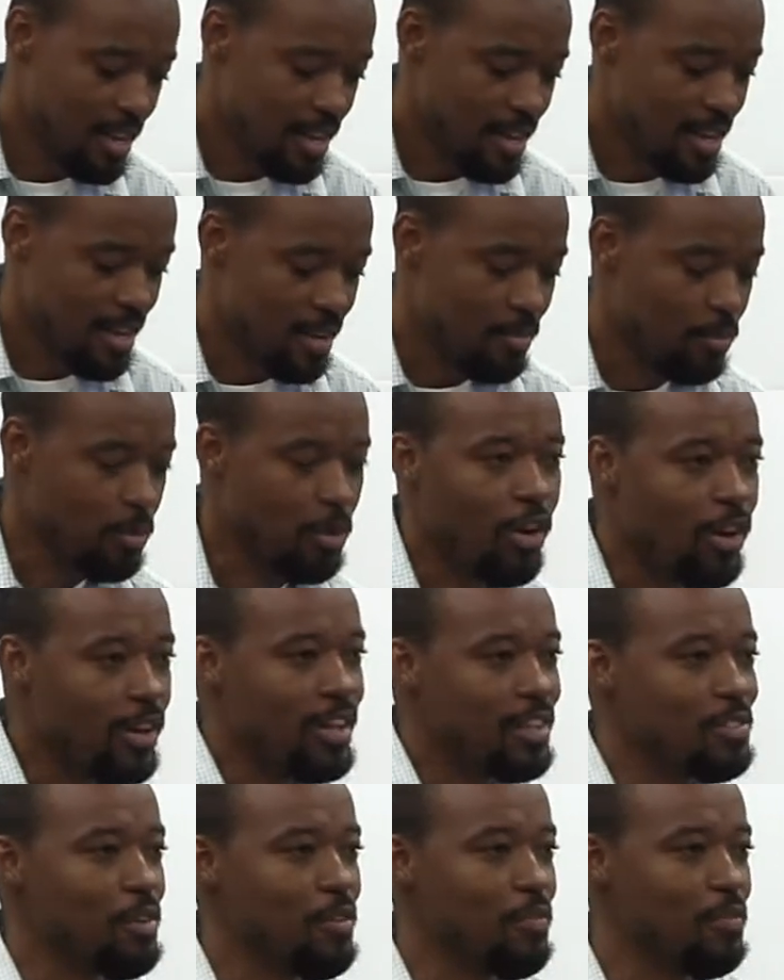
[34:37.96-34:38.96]
uh,
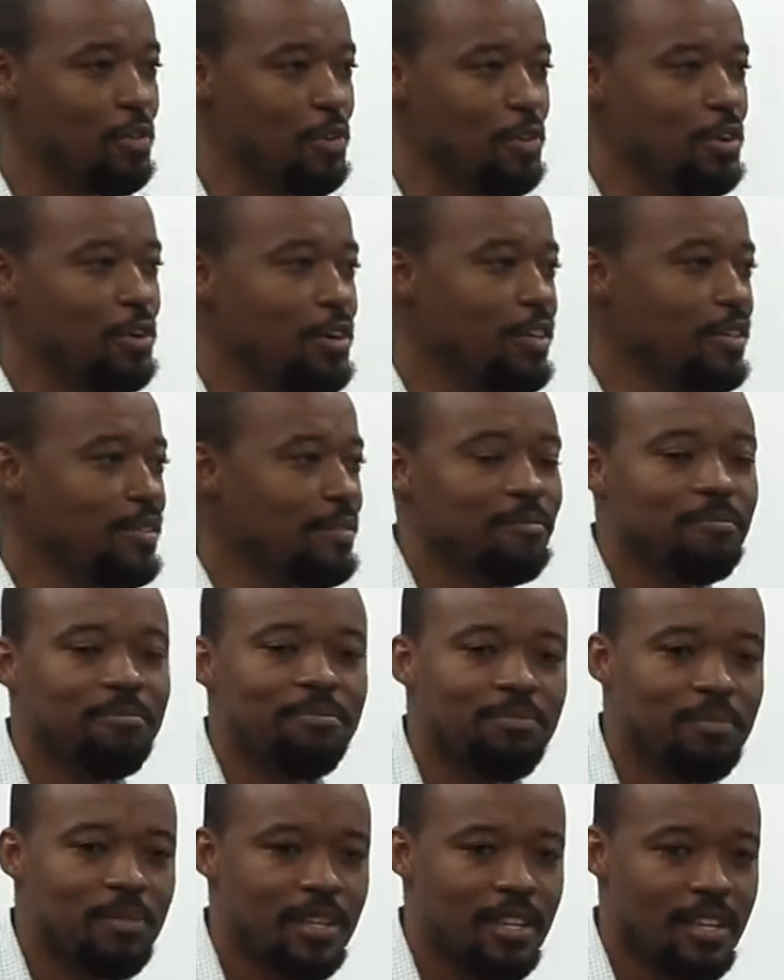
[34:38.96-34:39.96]
regardless of your
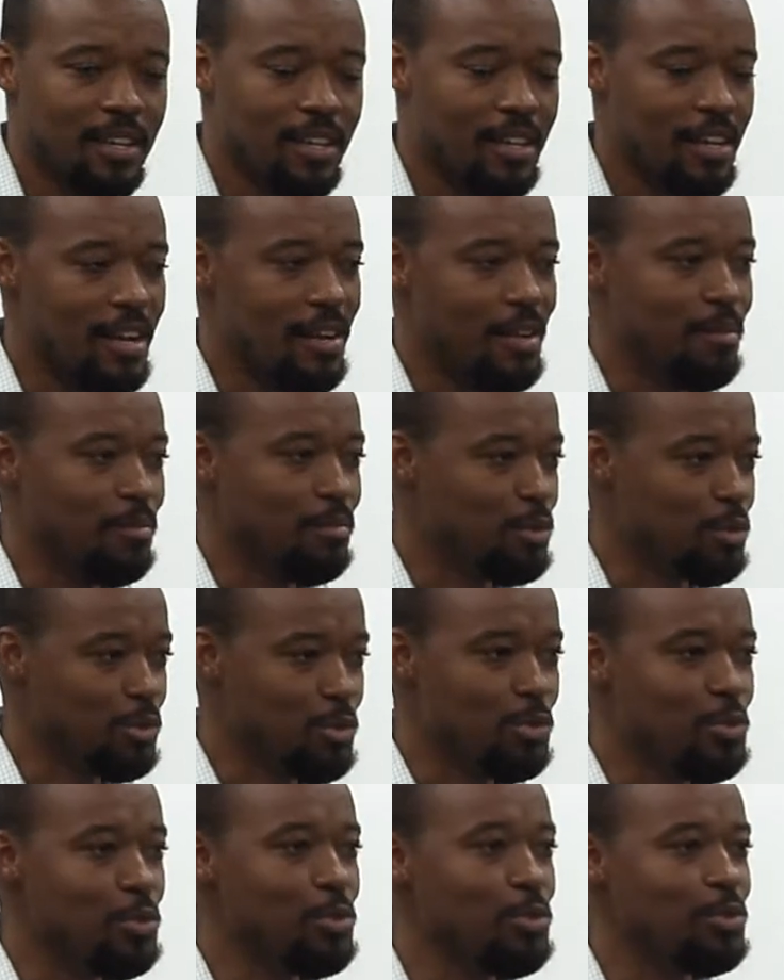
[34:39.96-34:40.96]
um,
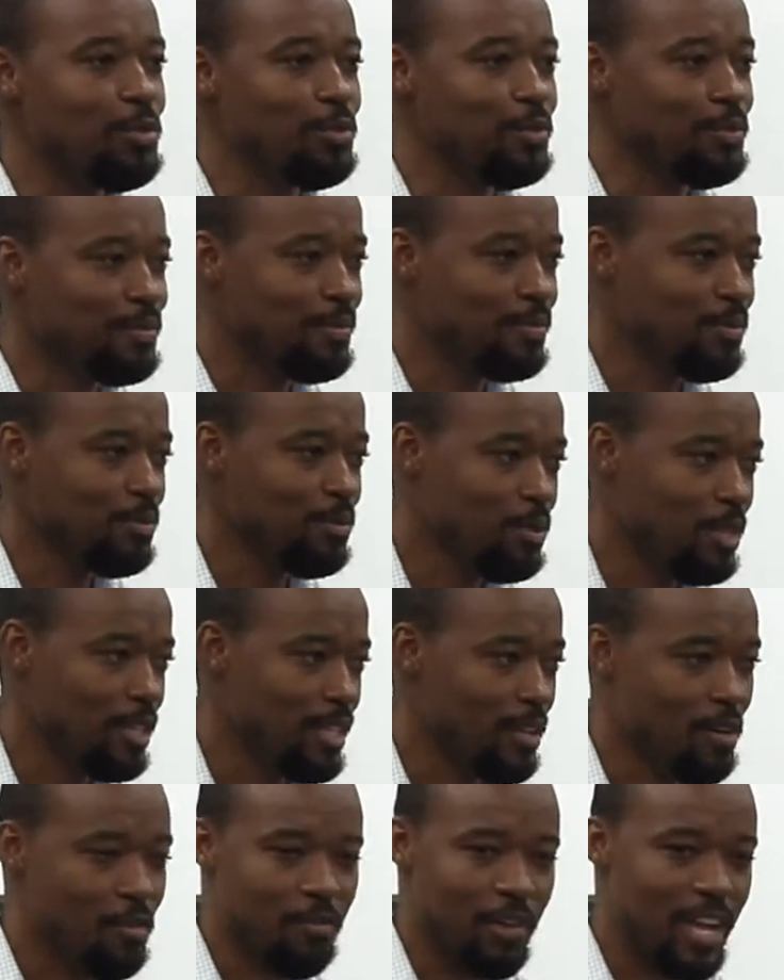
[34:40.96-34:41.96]
school,
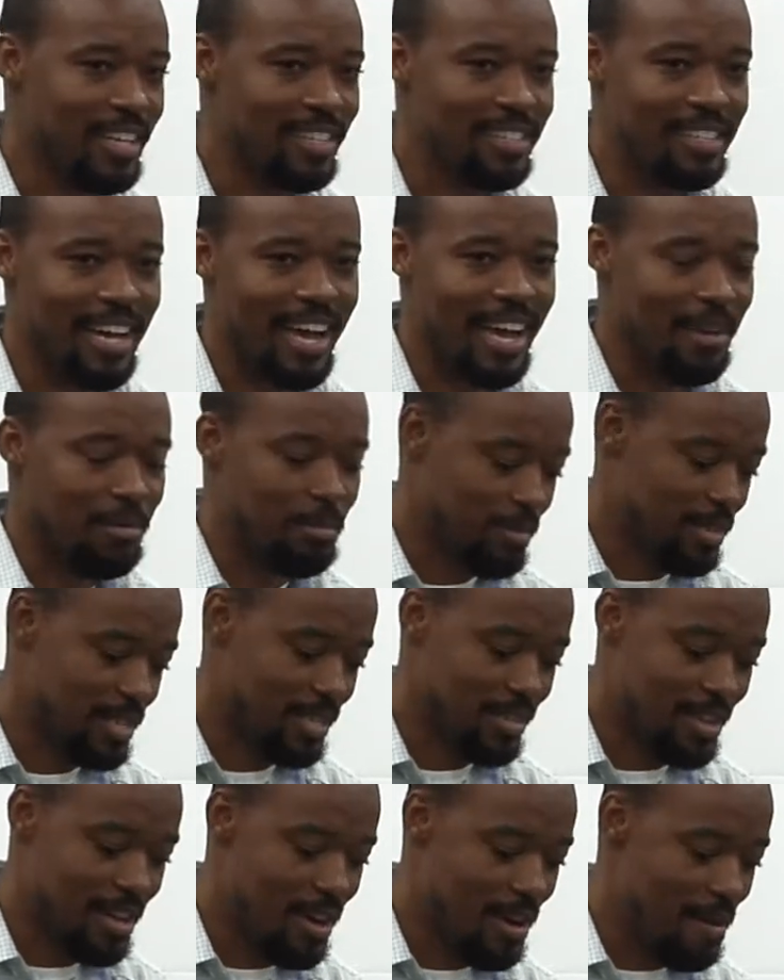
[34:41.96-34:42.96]
of end times.
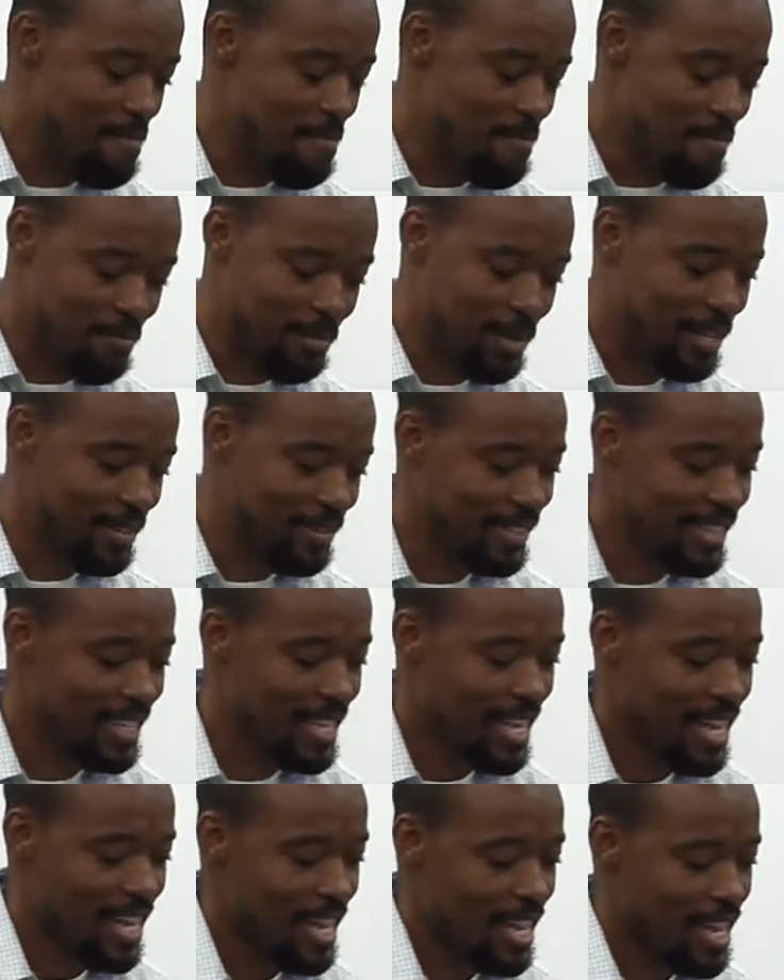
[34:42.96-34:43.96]
Um, but
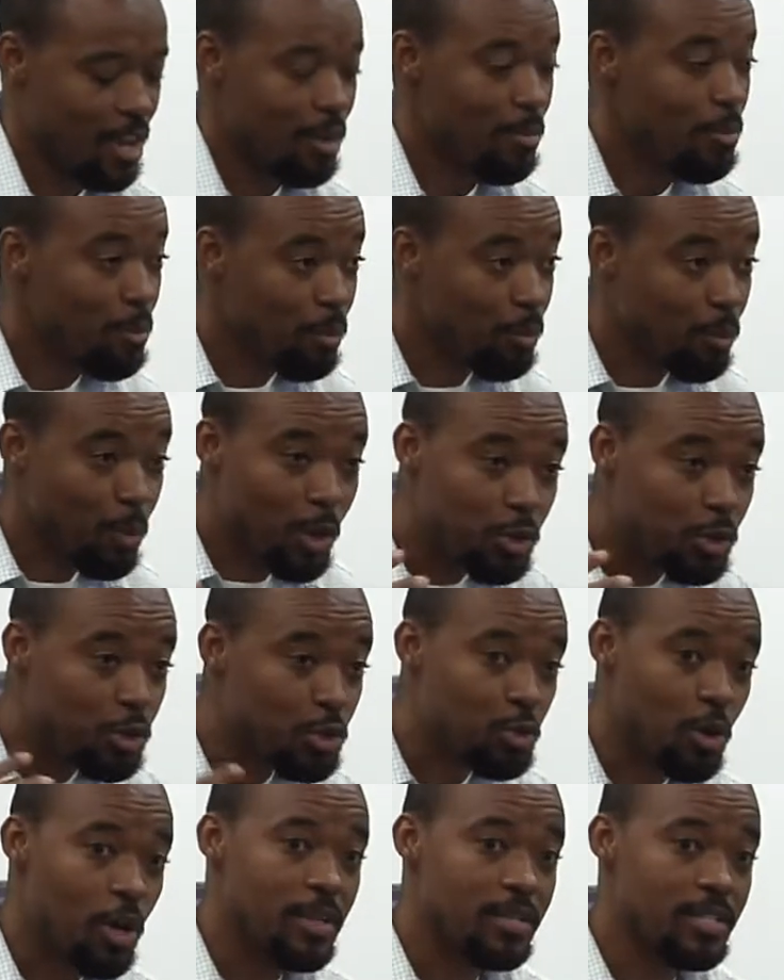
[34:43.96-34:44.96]
when you
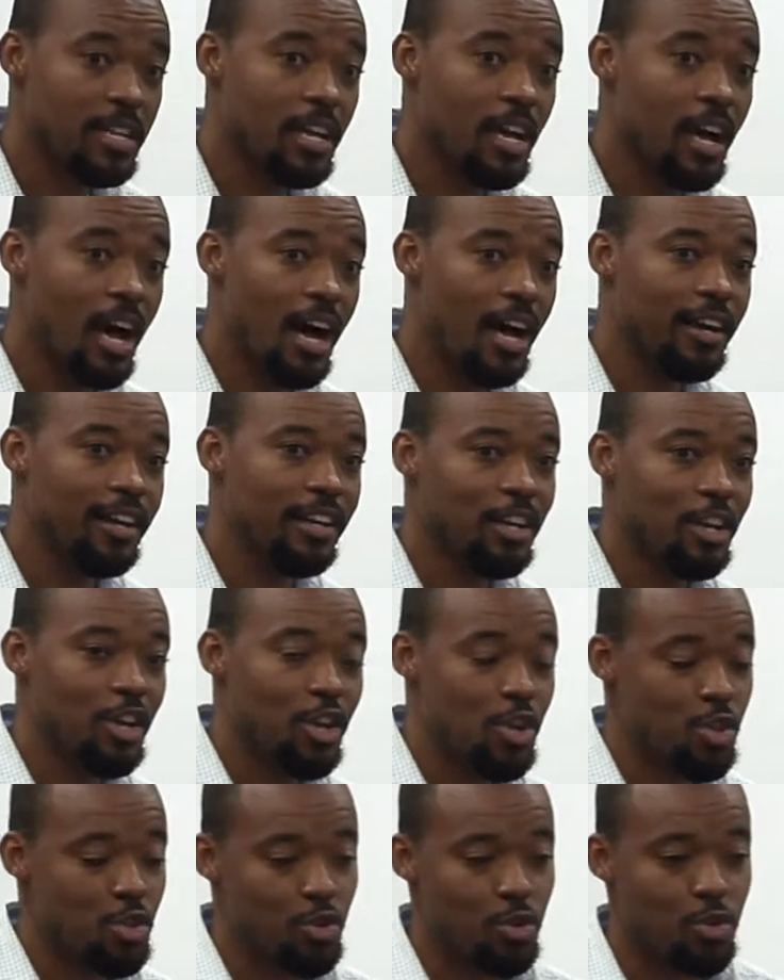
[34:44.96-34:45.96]
trust in God,
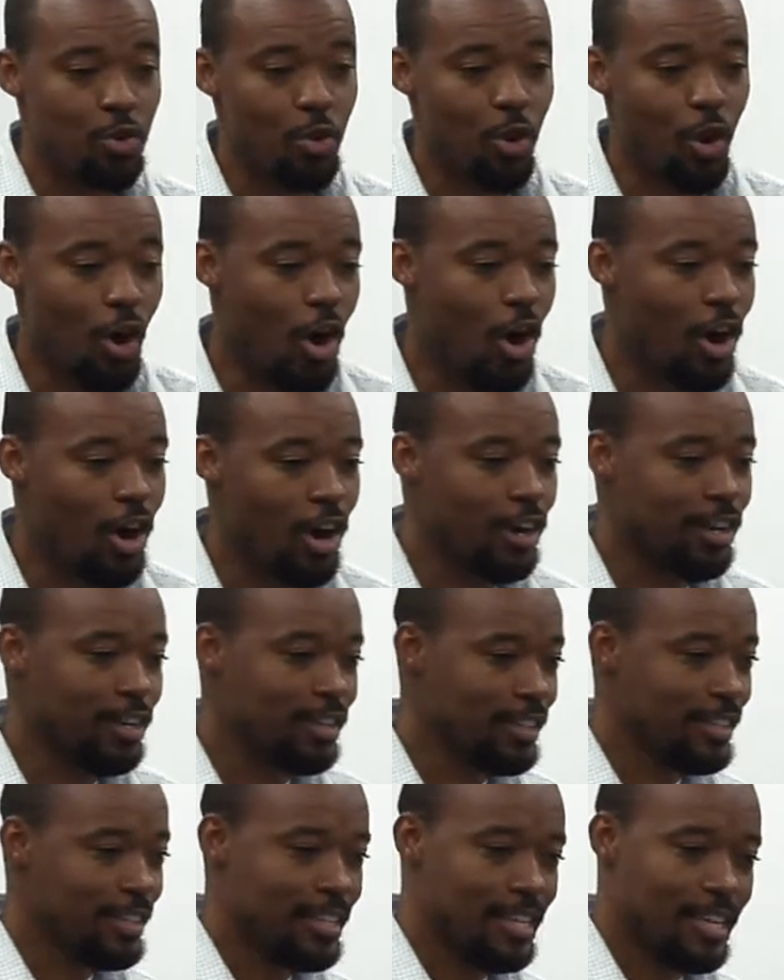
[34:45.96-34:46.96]
you are
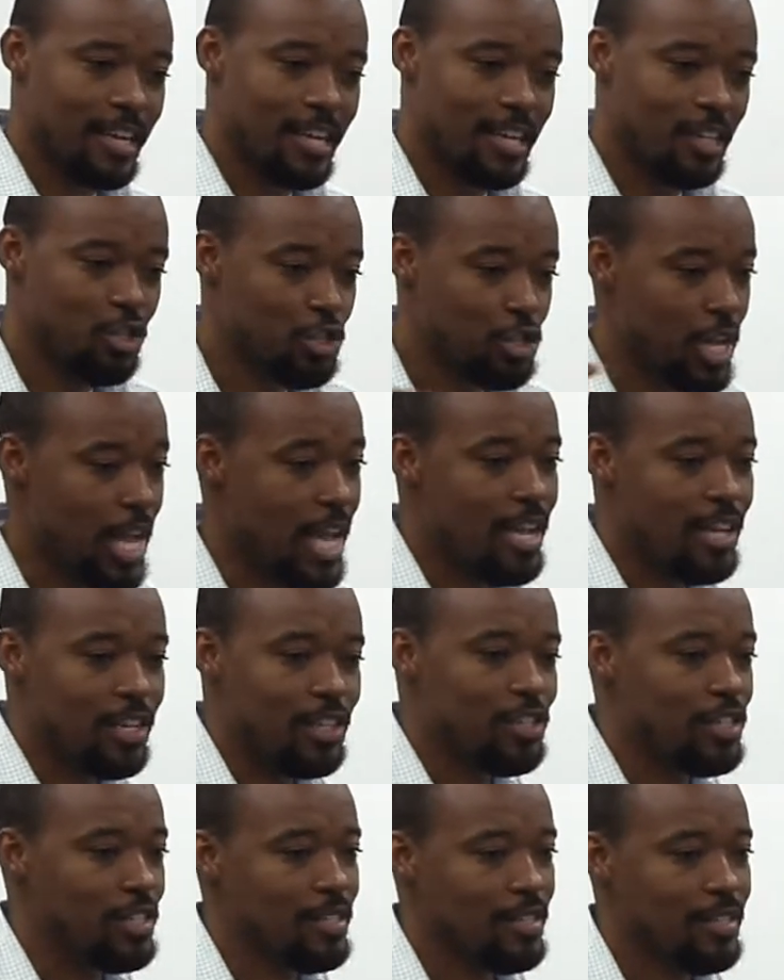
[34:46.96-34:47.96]

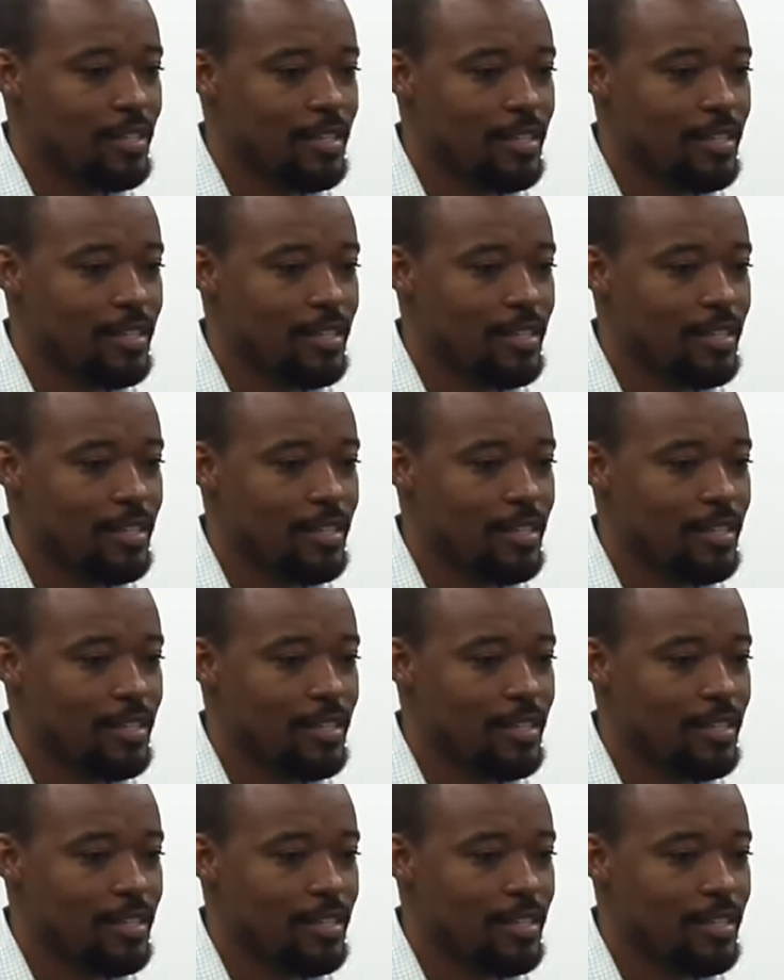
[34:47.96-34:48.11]
changed.